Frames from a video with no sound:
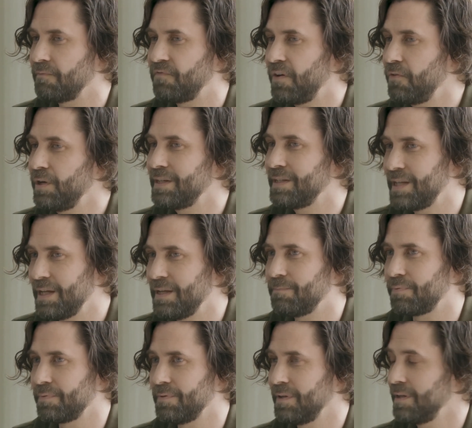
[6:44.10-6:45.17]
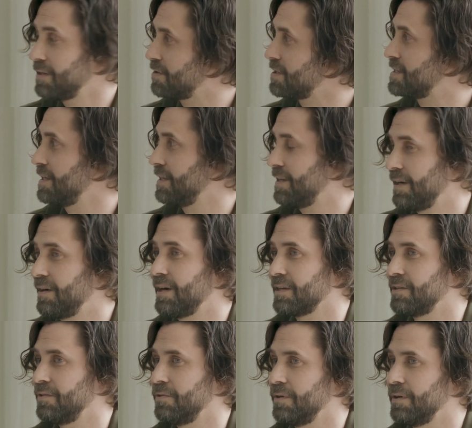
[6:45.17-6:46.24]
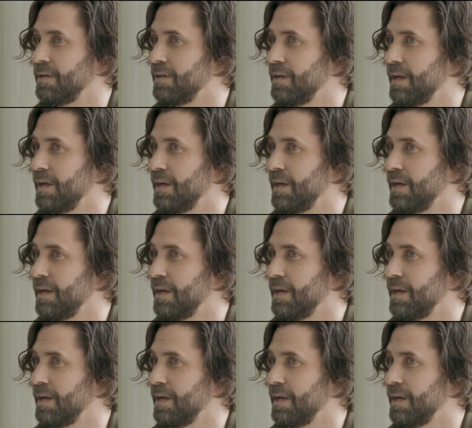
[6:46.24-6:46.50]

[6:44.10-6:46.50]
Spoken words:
very deep, interesting character.